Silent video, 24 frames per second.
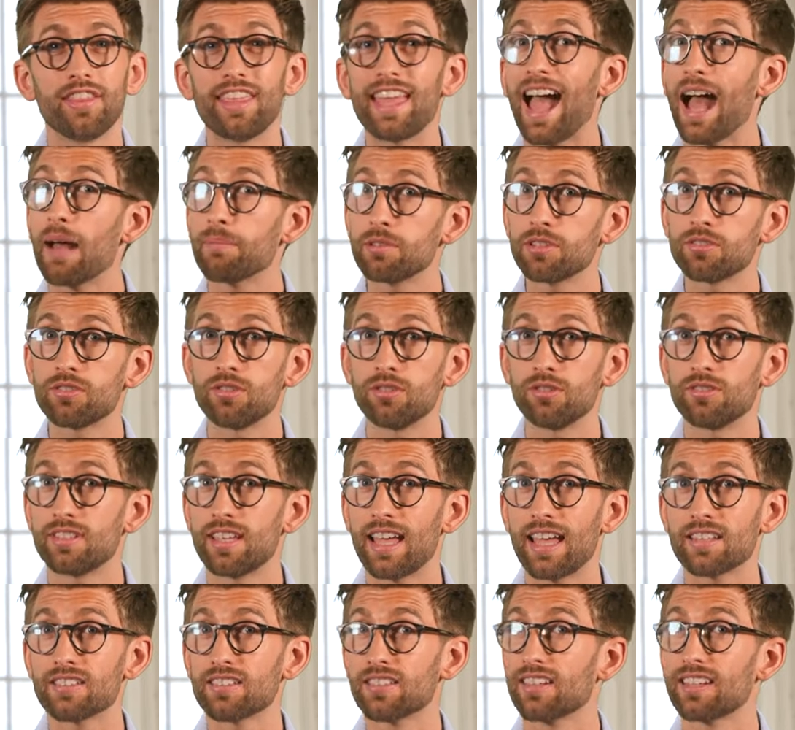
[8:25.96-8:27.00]
The aptitude
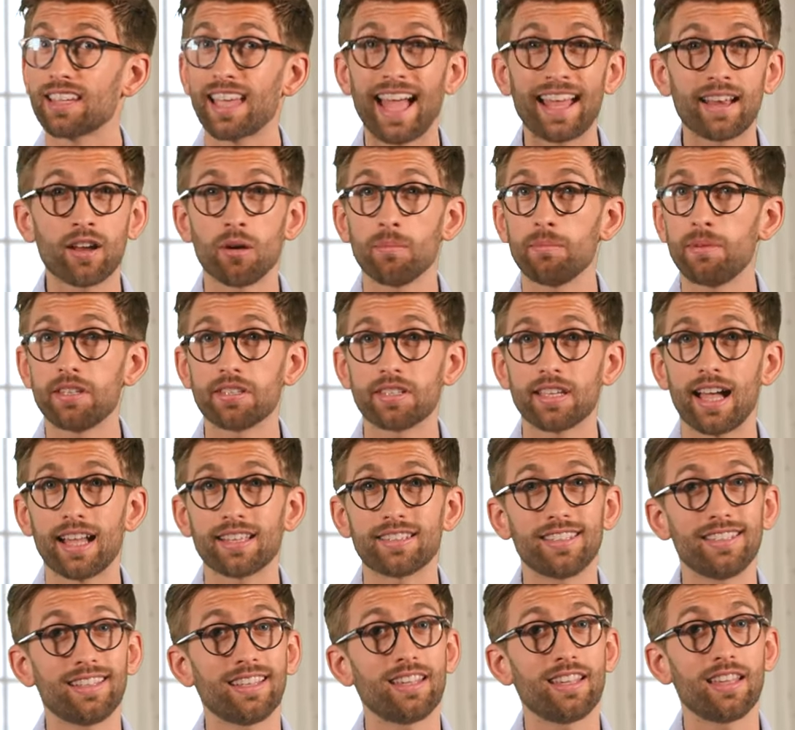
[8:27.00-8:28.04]
tests cannot be
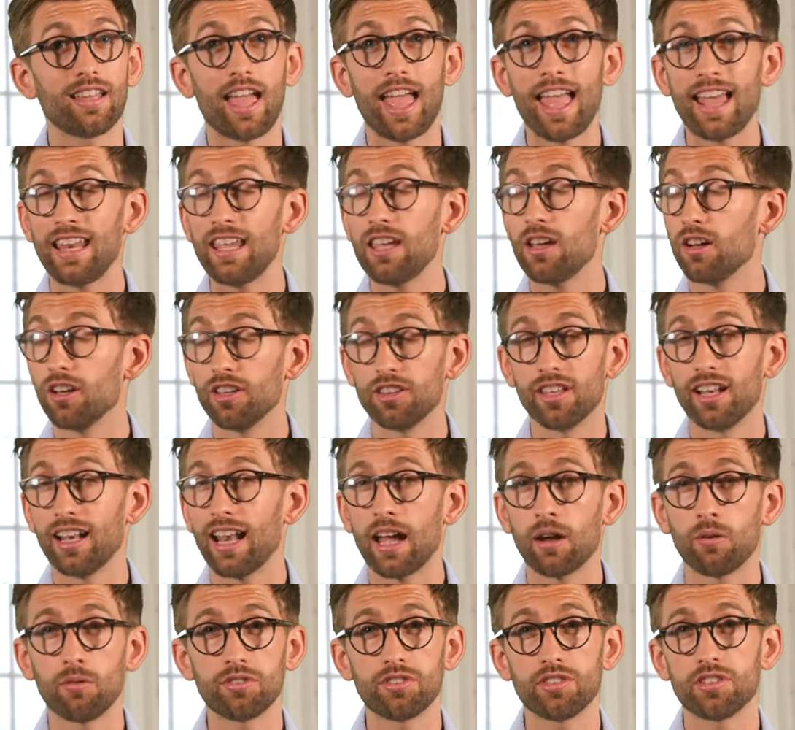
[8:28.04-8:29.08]
sat in any other
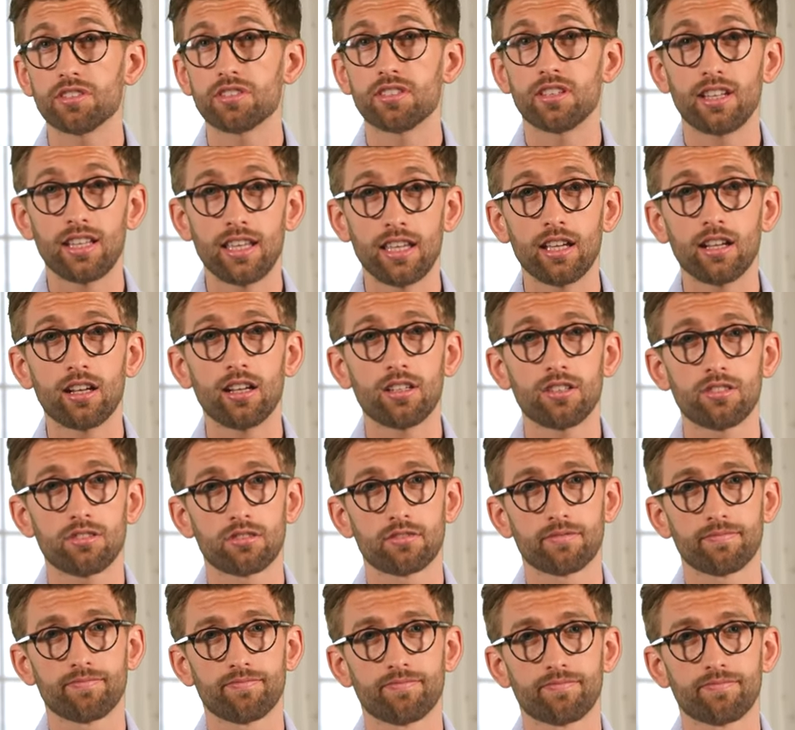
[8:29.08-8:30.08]
languages than English.